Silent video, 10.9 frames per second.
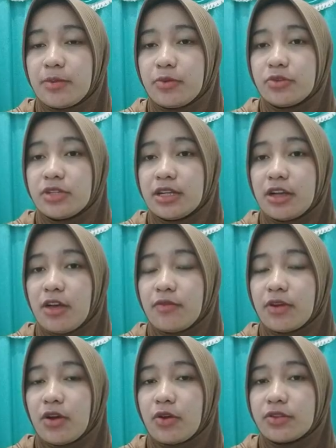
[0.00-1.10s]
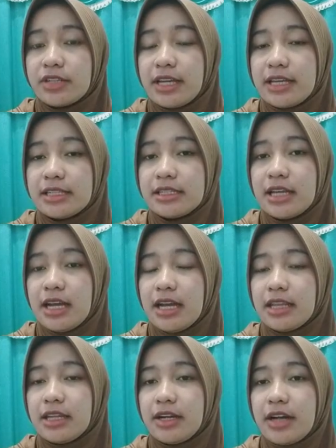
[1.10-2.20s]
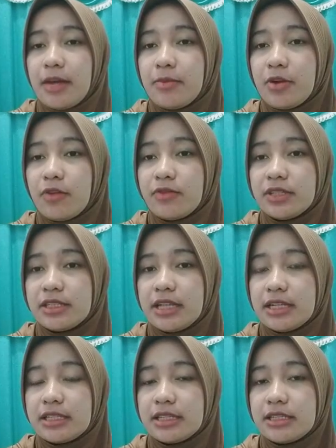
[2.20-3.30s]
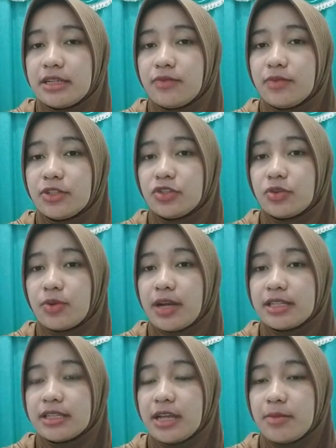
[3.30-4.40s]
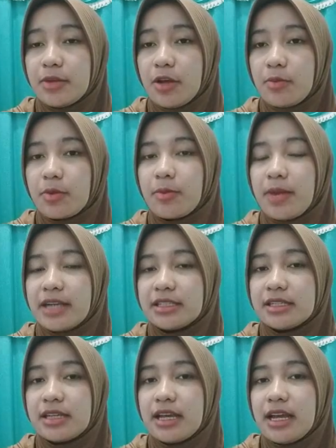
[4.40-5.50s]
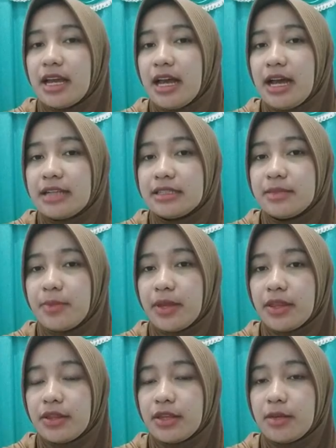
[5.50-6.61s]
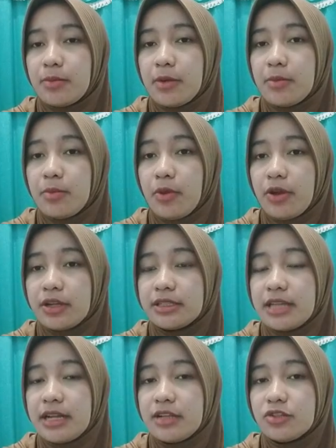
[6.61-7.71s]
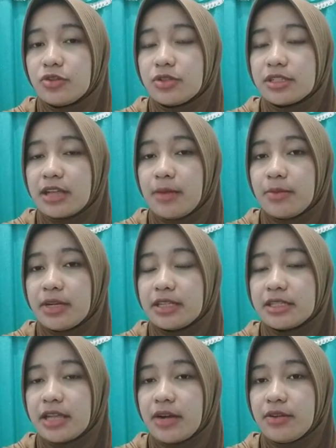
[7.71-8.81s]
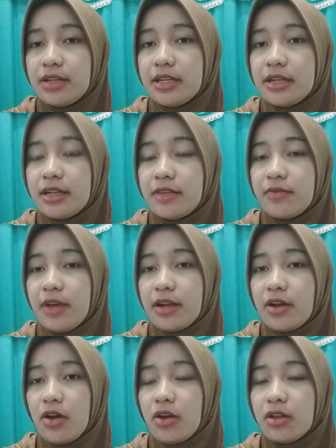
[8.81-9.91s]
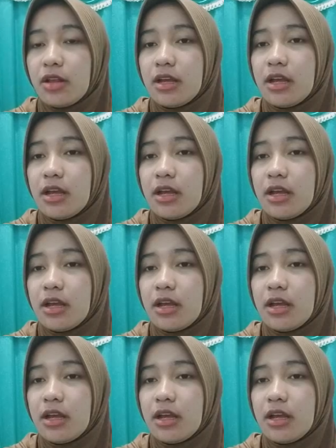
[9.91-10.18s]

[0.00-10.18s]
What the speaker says: and proceeding of a court case, there are a number of instances in which your rights can be compromised. Unsympathetic employers and insurance companies care little, if at all,